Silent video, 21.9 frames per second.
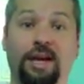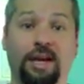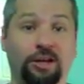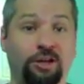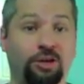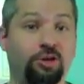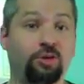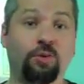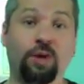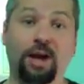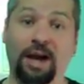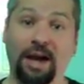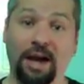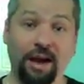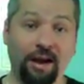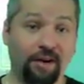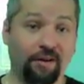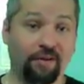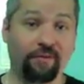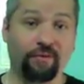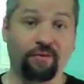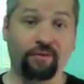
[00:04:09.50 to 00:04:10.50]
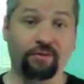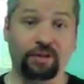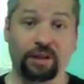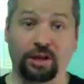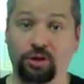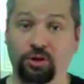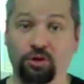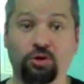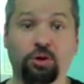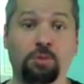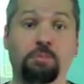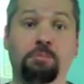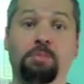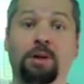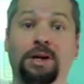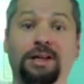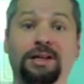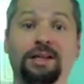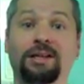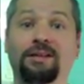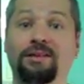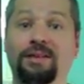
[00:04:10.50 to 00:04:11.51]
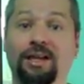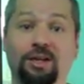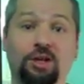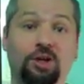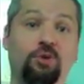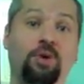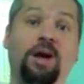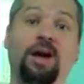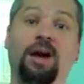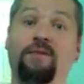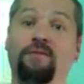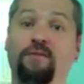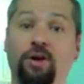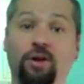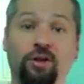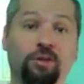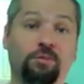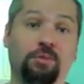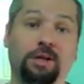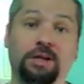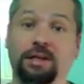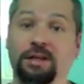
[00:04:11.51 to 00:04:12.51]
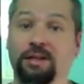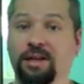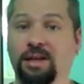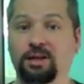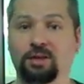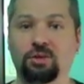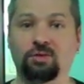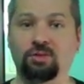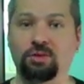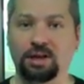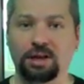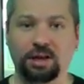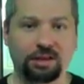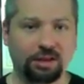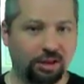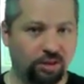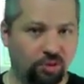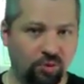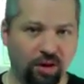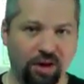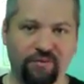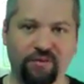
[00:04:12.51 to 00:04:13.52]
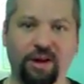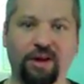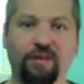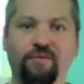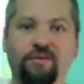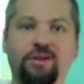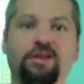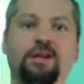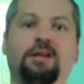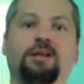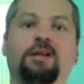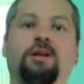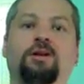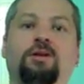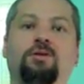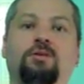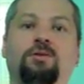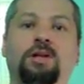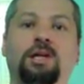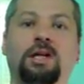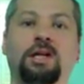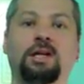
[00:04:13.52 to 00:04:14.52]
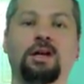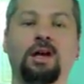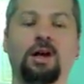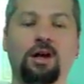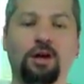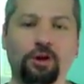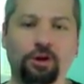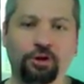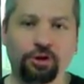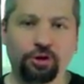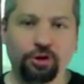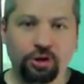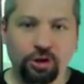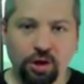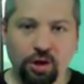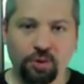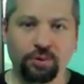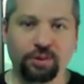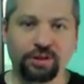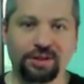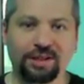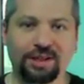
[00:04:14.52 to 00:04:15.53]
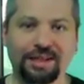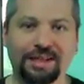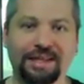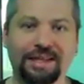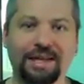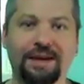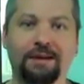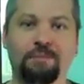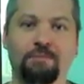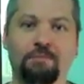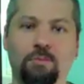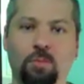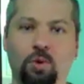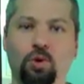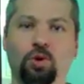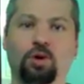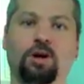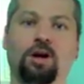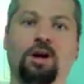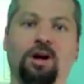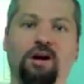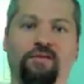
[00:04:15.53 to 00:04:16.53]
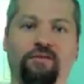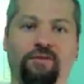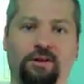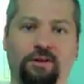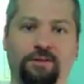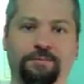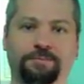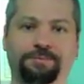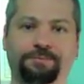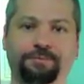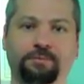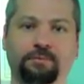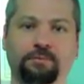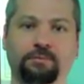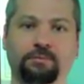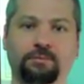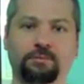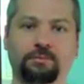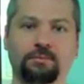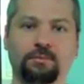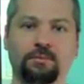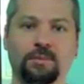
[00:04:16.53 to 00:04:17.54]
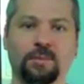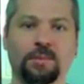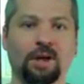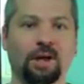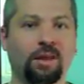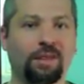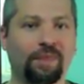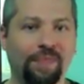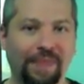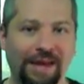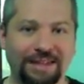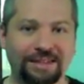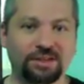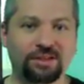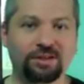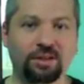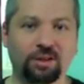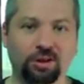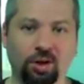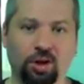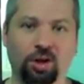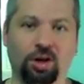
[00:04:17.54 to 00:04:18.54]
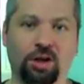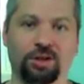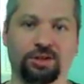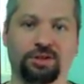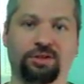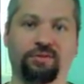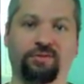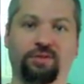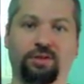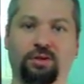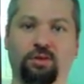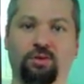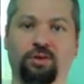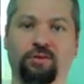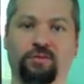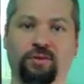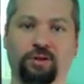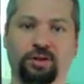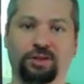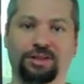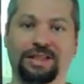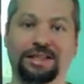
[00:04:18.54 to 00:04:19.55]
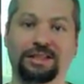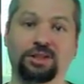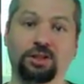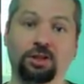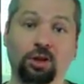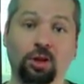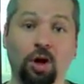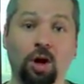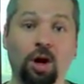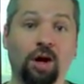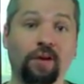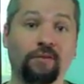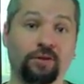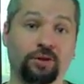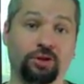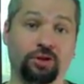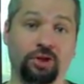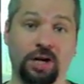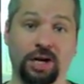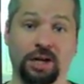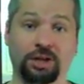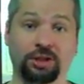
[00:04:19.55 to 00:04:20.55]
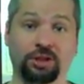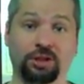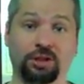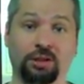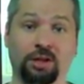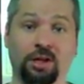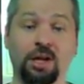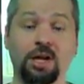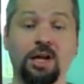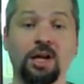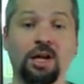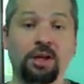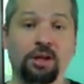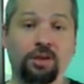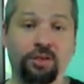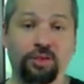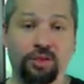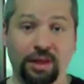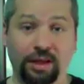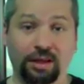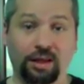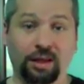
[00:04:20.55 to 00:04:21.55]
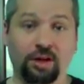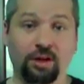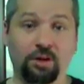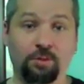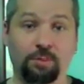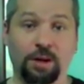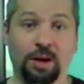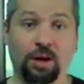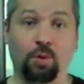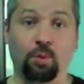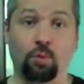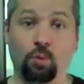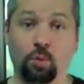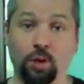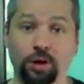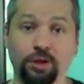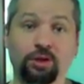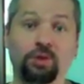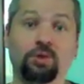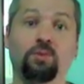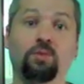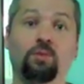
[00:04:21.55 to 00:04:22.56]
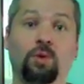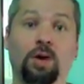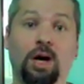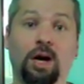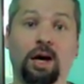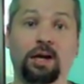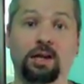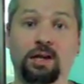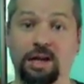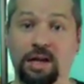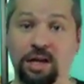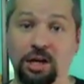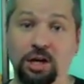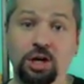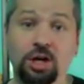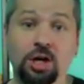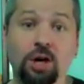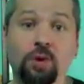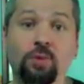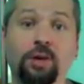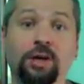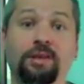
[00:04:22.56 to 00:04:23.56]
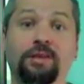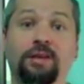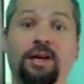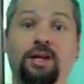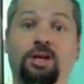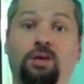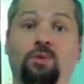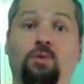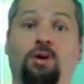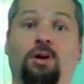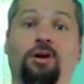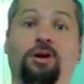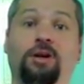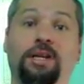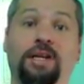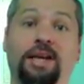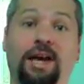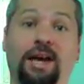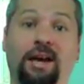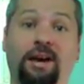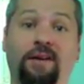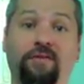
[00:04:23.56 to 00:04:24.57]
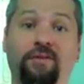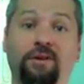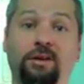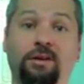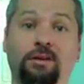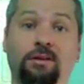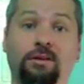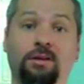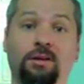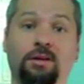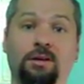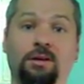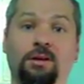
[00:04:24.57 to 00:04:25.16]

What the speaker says: that you're abundant, that you have all the money that you need, that you have everything that you need, you're going to get more of it. That's the laws of the universe. That's law of attraction. Thinking about what you want and knowing that you already have it